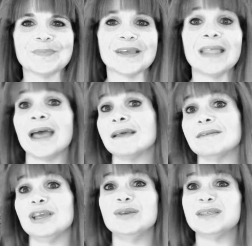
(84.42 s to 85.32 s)
And that
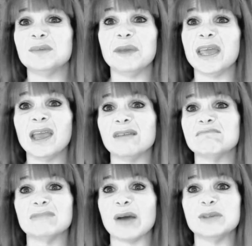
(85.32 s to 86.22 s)
used to be
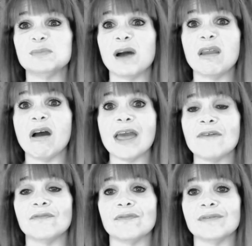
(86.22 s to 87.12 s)
it. That was my
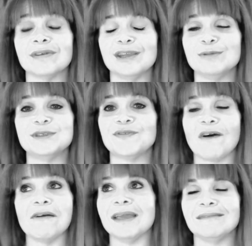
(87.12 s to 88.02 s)
life. And it was
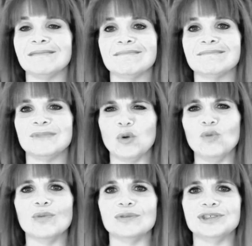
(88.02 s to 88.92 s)
fine.
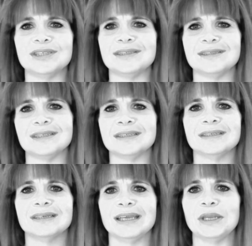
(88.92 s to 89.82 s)
Normal. Just,
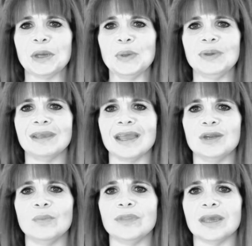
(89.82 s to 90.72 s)
you know,
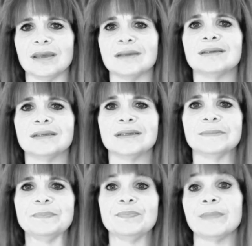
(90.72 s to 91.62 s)
getting on with it.
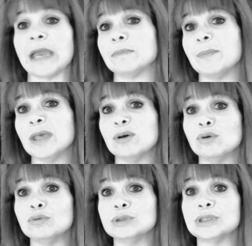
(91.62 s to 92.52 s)
Paid my
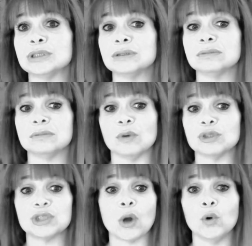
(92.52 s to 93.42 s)
bills.
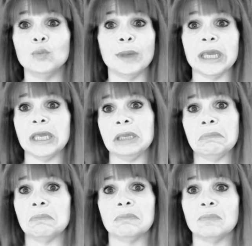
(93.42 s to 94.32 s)
Watched Holby.
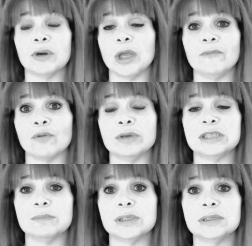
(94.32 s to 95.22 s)
Went home for
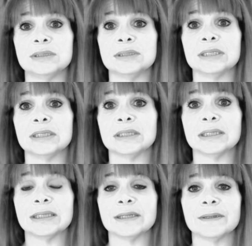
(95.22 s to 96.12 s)
Christmas.
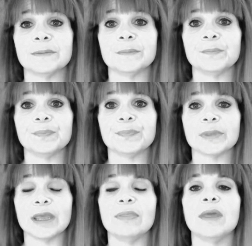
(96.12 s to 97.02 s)

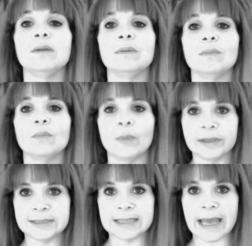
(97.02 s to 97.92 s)
And then
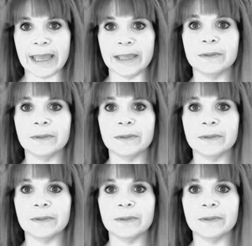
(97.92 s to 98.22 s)
one day,